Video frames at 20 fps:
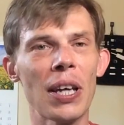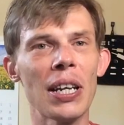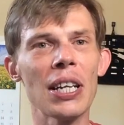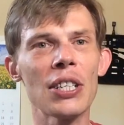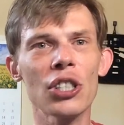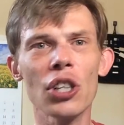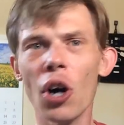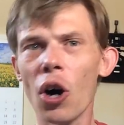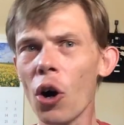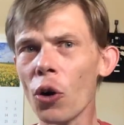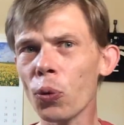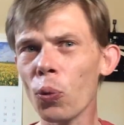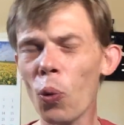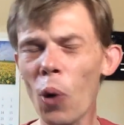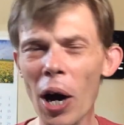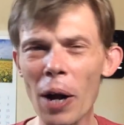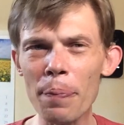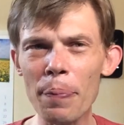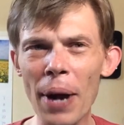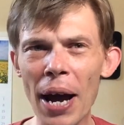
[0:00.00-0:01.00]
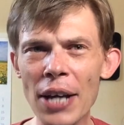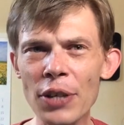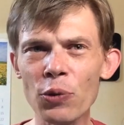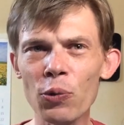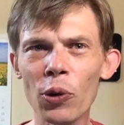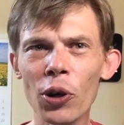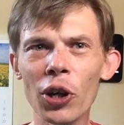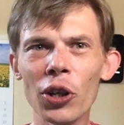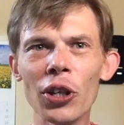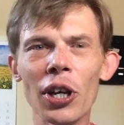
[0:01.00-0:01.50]
And it's called
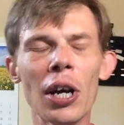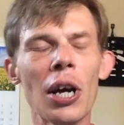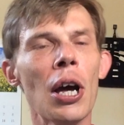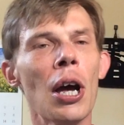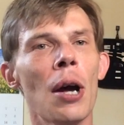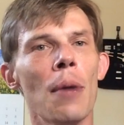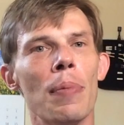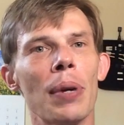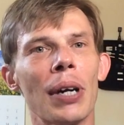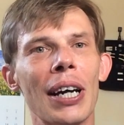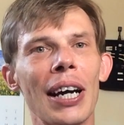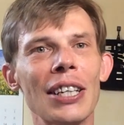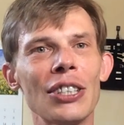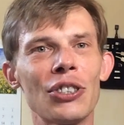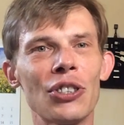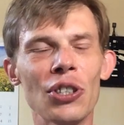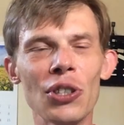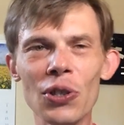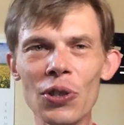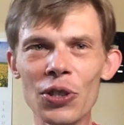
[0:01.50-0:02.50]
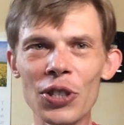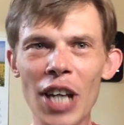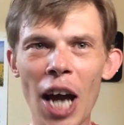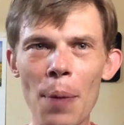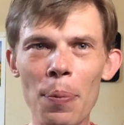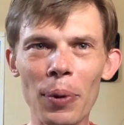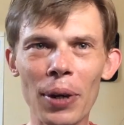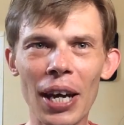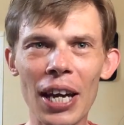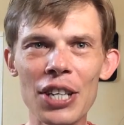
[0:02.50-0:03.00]
1Password because to use the
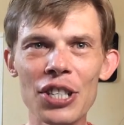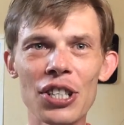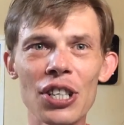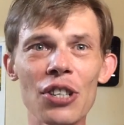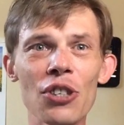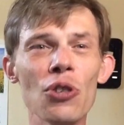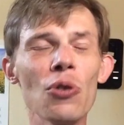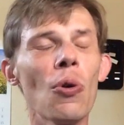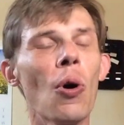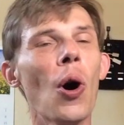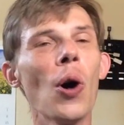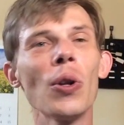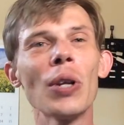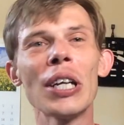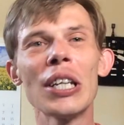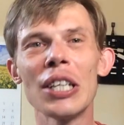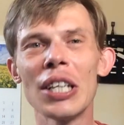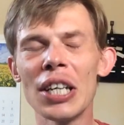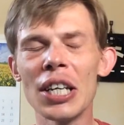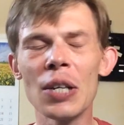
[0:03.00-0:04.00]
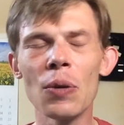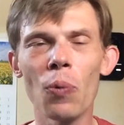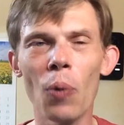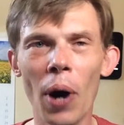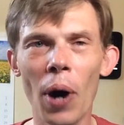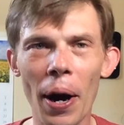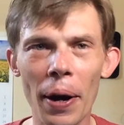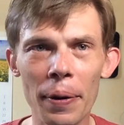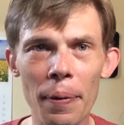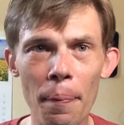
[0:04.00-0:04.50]
application you only need
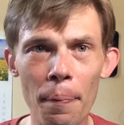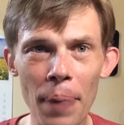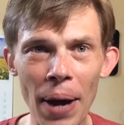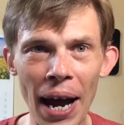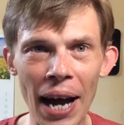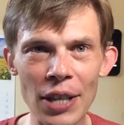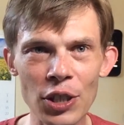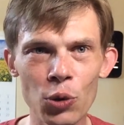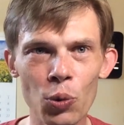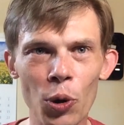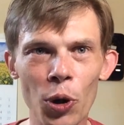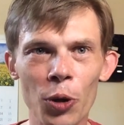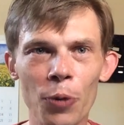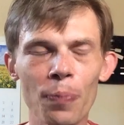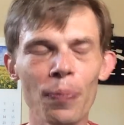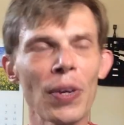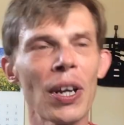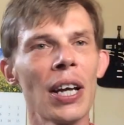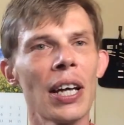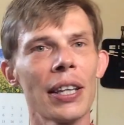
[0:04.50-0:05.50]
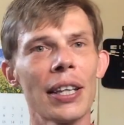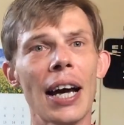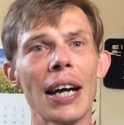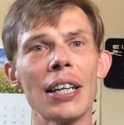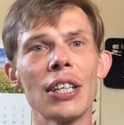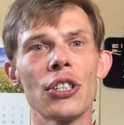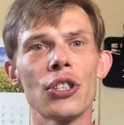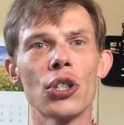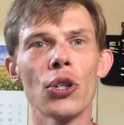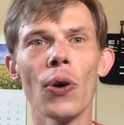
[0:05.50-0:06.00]
1 password, that
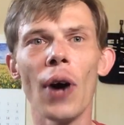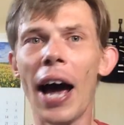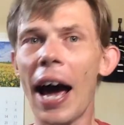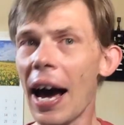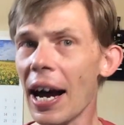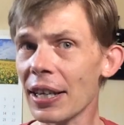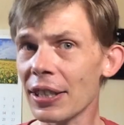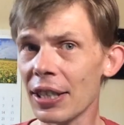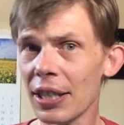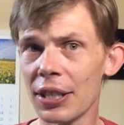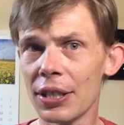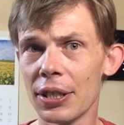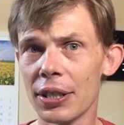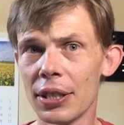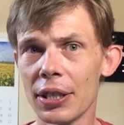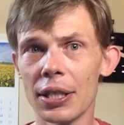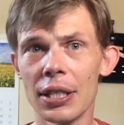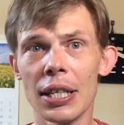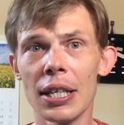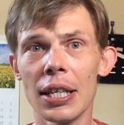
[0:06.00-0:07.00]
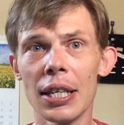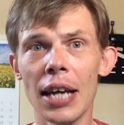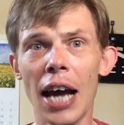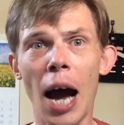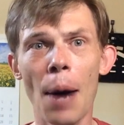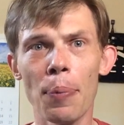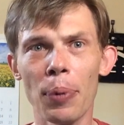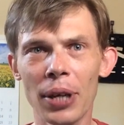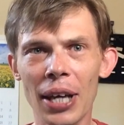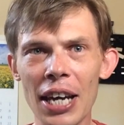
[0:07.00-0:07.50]
is to access the
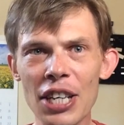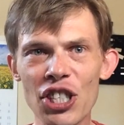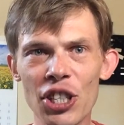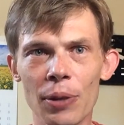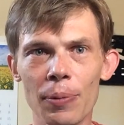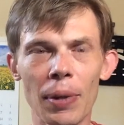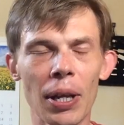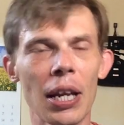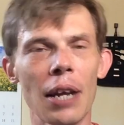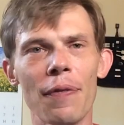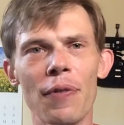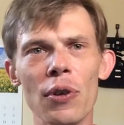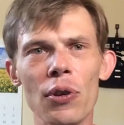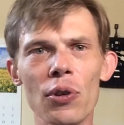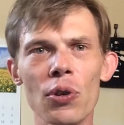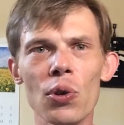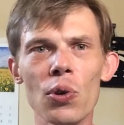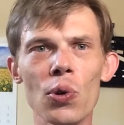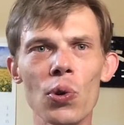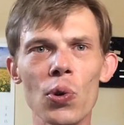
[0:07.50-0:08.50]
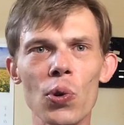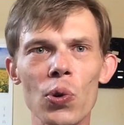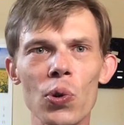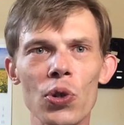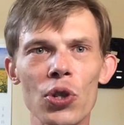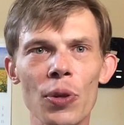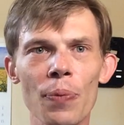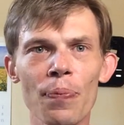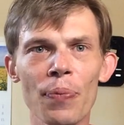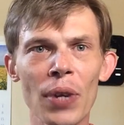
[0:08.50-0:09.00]
application. And if you
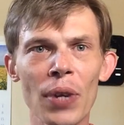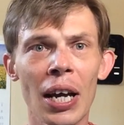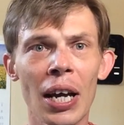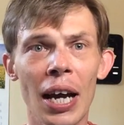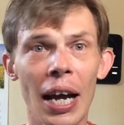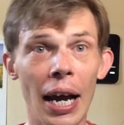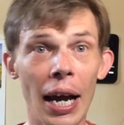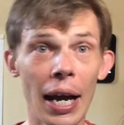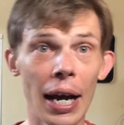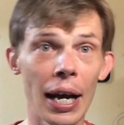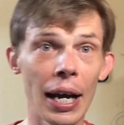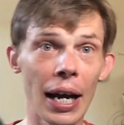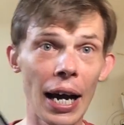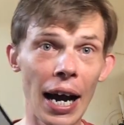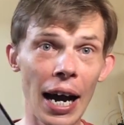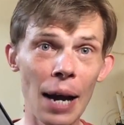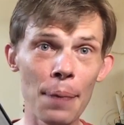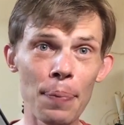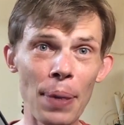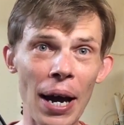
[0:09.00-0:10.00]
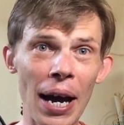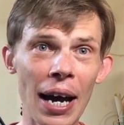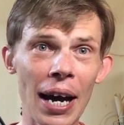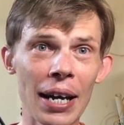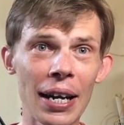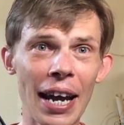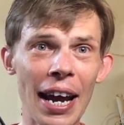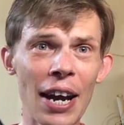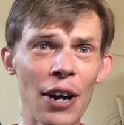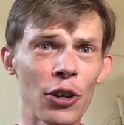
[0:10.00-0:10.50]
use
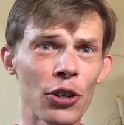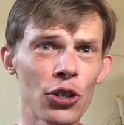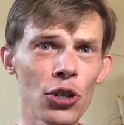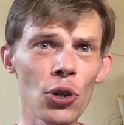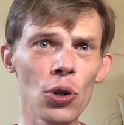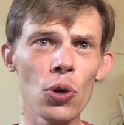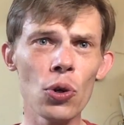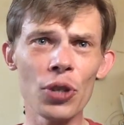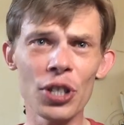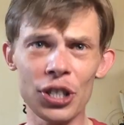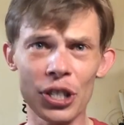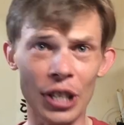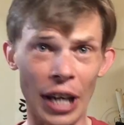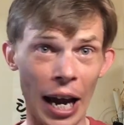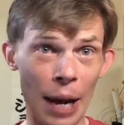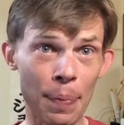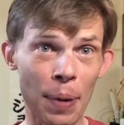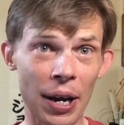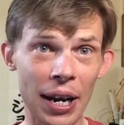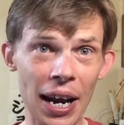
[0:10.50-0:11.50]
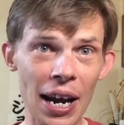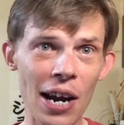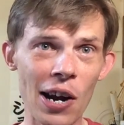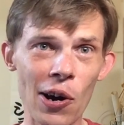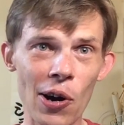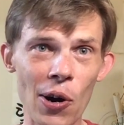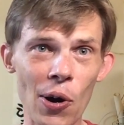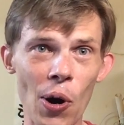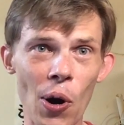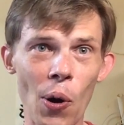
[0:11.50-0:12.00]
iPad Air 2, this is iPad
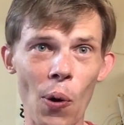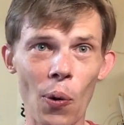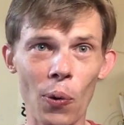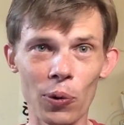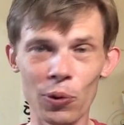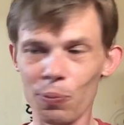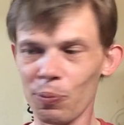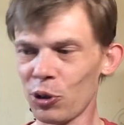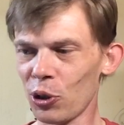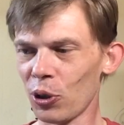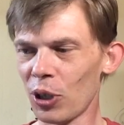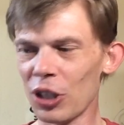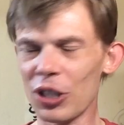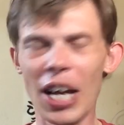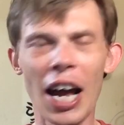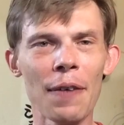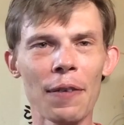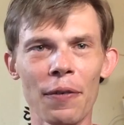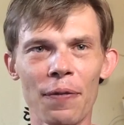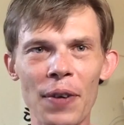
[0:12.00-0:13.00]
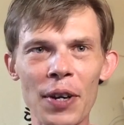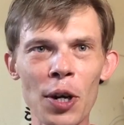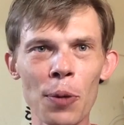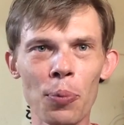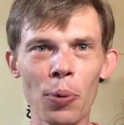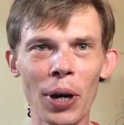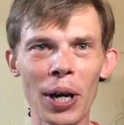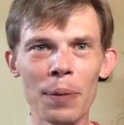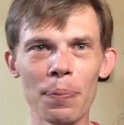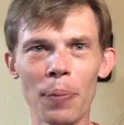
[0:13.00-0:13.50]
Air, so it doesn't have the
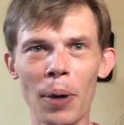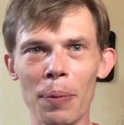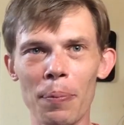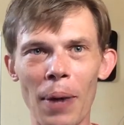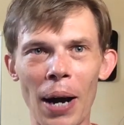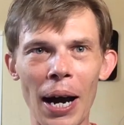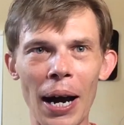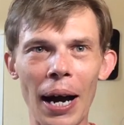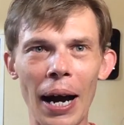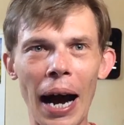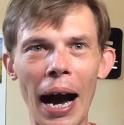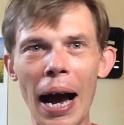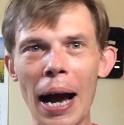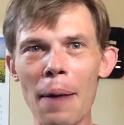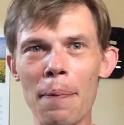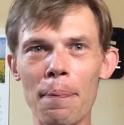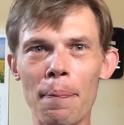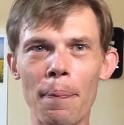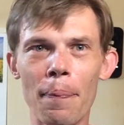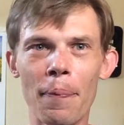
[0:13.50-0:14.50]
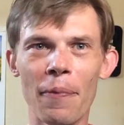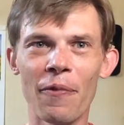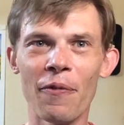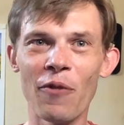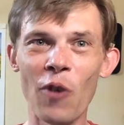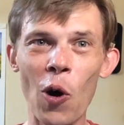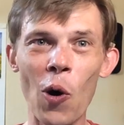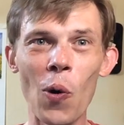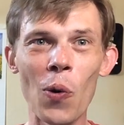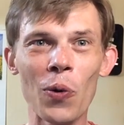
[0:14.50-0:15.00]
fingerprint, but my
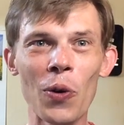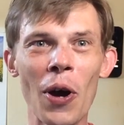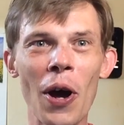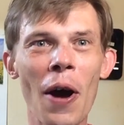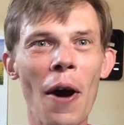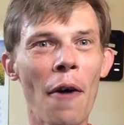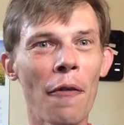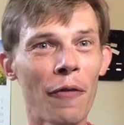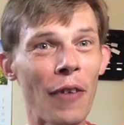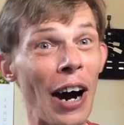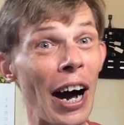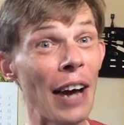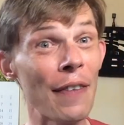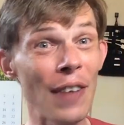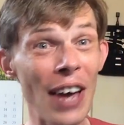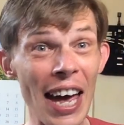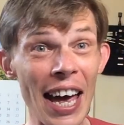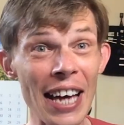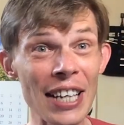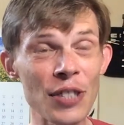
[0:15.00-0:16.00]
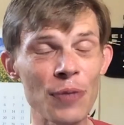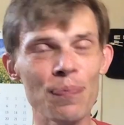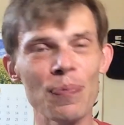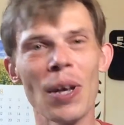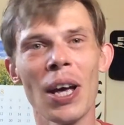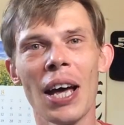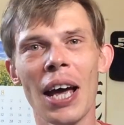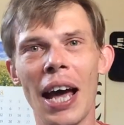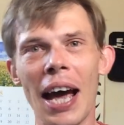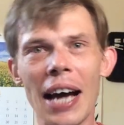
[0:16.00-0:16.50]
iPhone 5S
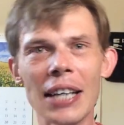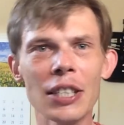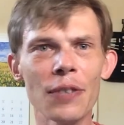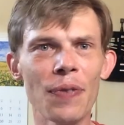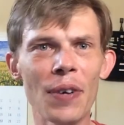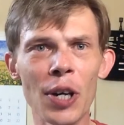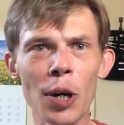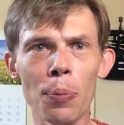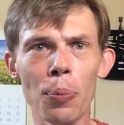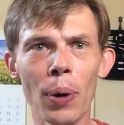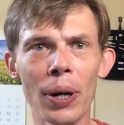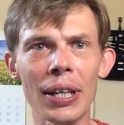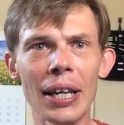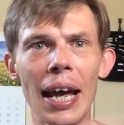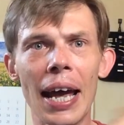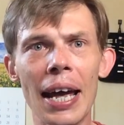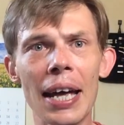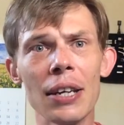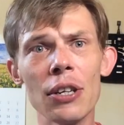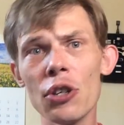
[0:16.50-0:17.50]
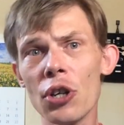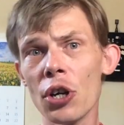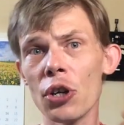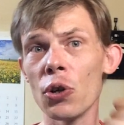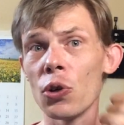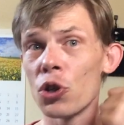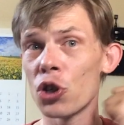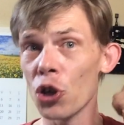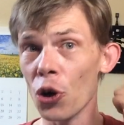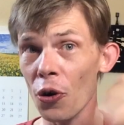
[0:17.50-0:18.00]
has a fingerprint, and you can
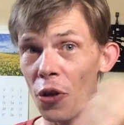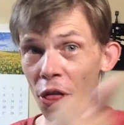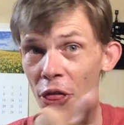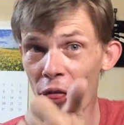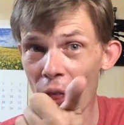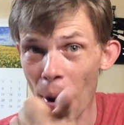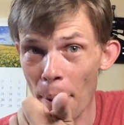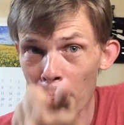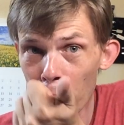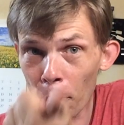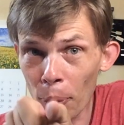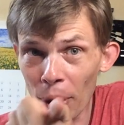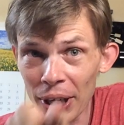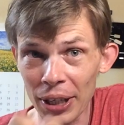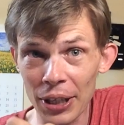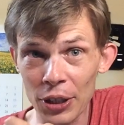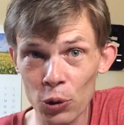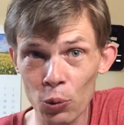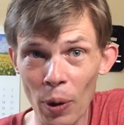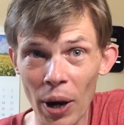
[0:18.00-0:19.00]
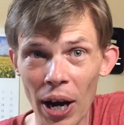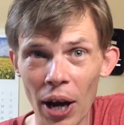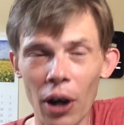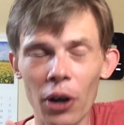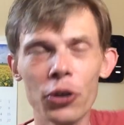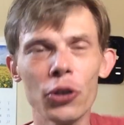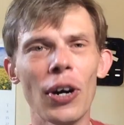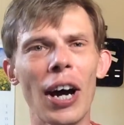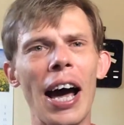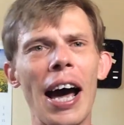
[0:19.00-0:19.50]
use your thumbprint as
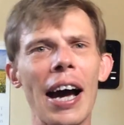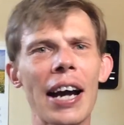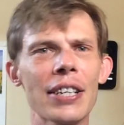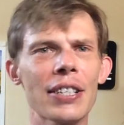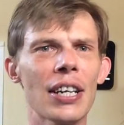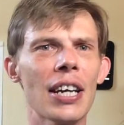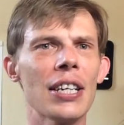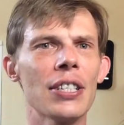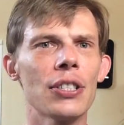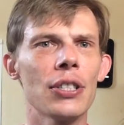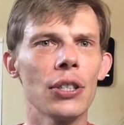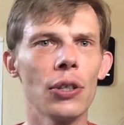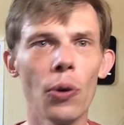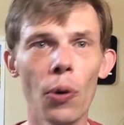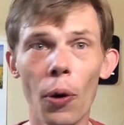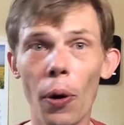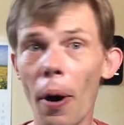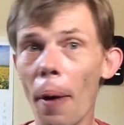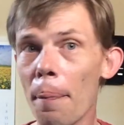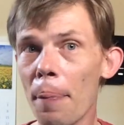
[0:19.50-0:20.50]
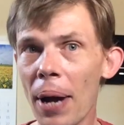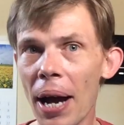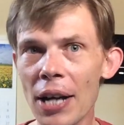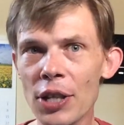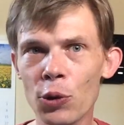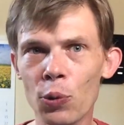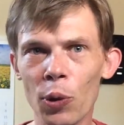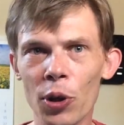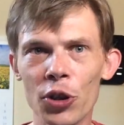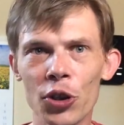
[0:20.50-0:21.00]
well to access your
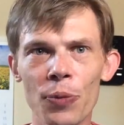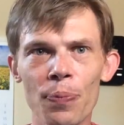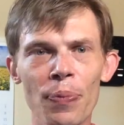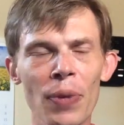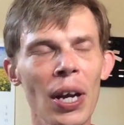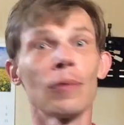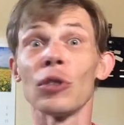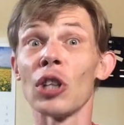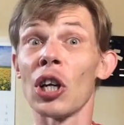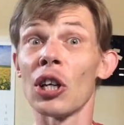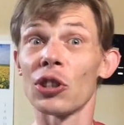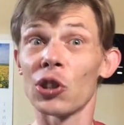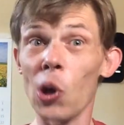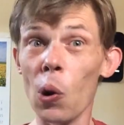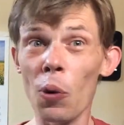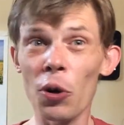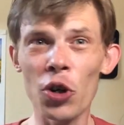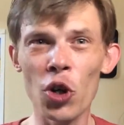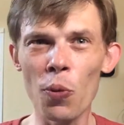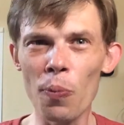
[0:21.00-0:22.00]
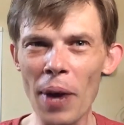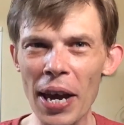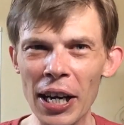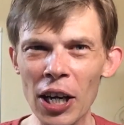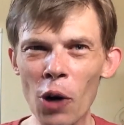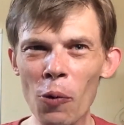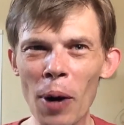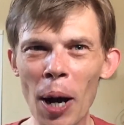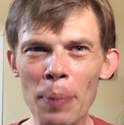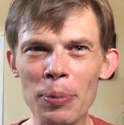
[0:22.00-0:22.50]
passwords. So when you
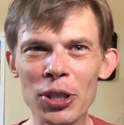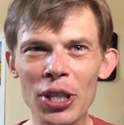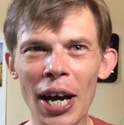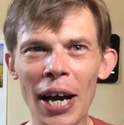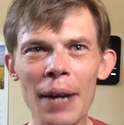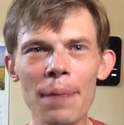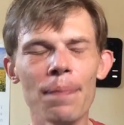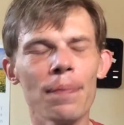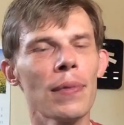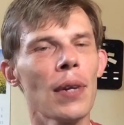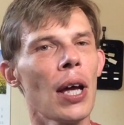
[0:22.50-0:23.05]
make a website